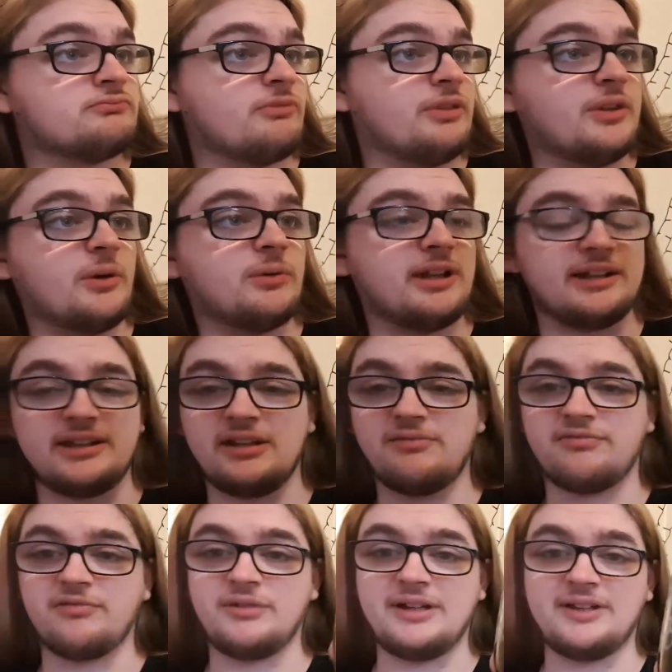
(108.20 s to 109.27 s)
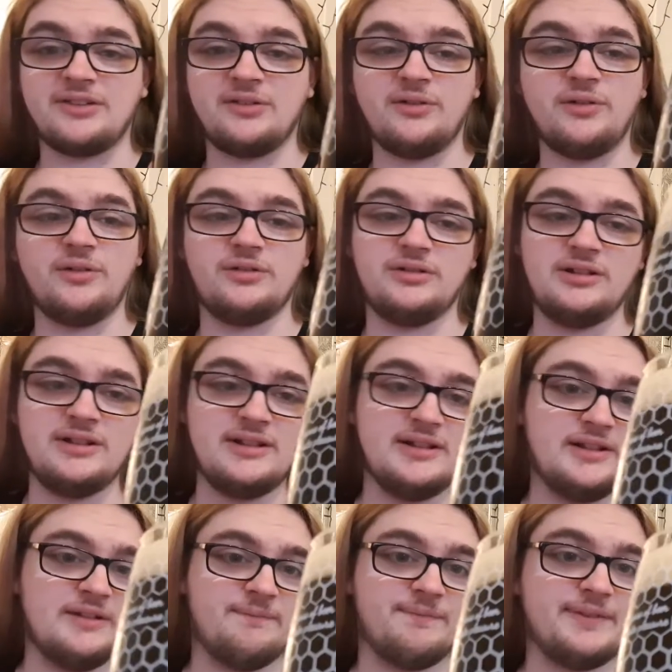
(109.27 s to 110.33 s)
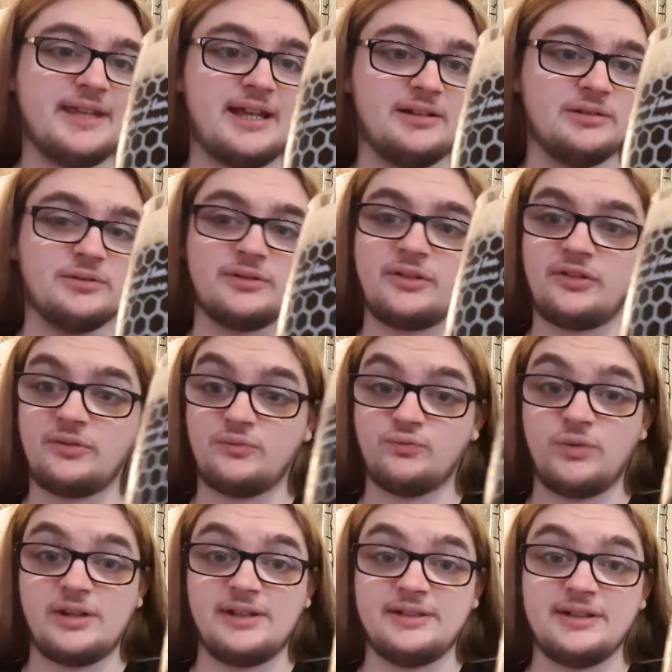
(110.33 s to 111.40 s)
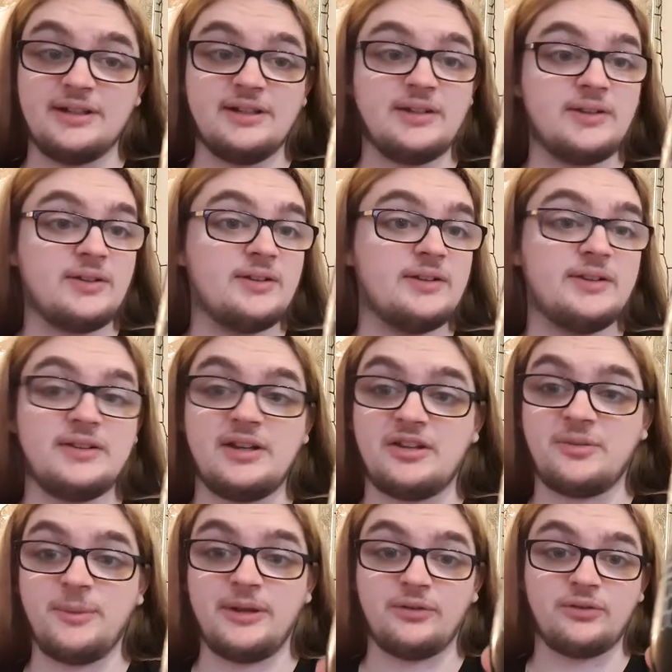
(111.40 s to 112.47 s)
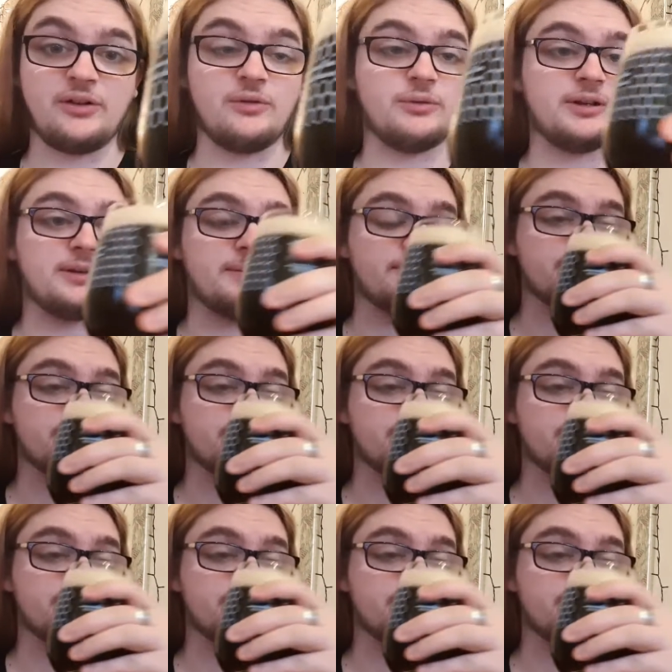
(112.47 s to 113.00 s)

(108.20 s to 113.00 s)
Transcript: light getting through that at all. That looks really nice. Let's get a smell, shall we?